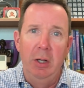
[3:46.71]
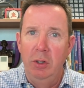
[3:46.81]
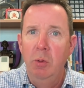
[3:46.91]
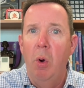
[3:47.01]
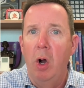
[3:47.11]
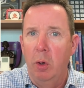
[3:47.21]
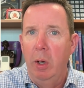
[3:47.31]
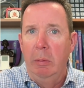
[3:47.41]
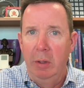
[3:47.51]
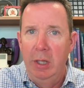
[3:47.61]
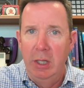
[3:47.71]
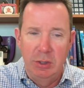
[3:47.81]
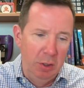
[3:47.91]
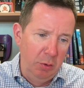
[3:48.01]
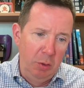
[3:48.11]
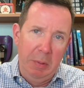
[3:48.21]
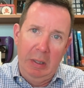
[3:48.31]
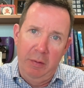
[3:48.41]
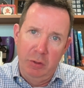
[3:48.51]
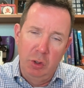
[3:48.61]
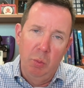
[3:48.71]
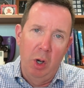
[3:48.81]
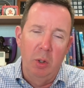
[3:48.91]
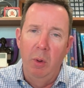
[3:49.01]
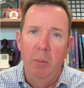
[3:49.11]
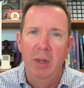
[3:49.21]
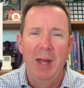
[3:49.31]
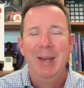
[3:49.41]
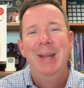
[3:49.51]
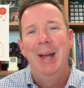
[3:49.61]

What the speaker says: You walk away with this. No, you meat lovers, you walk away with that.